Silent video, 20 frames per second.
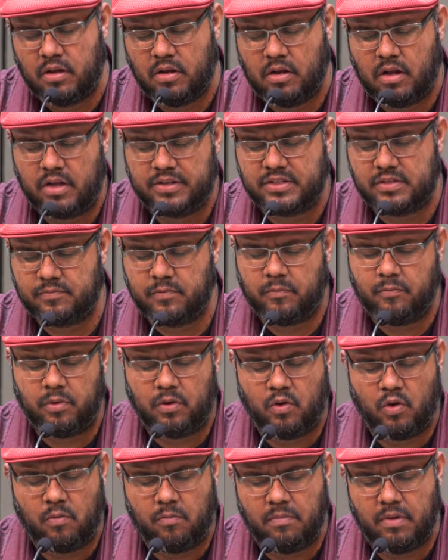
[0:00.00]
loss of
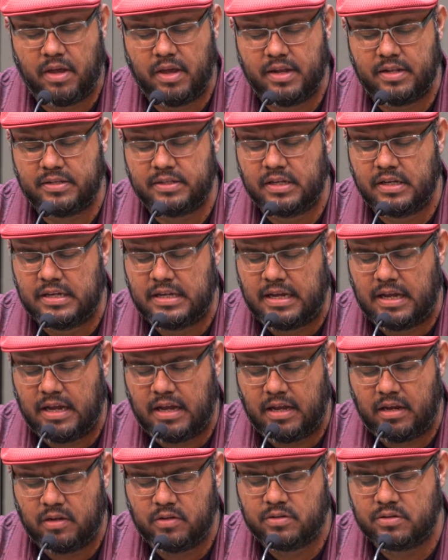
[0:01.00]
employment,
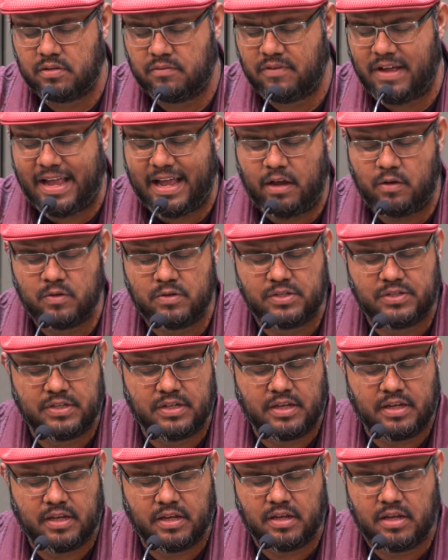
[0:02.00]
uh, loss of
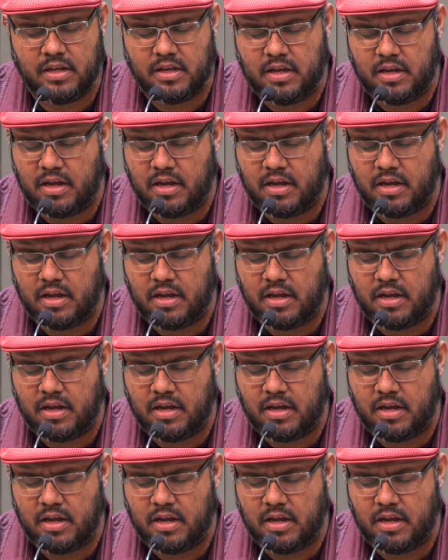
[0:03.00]
housing,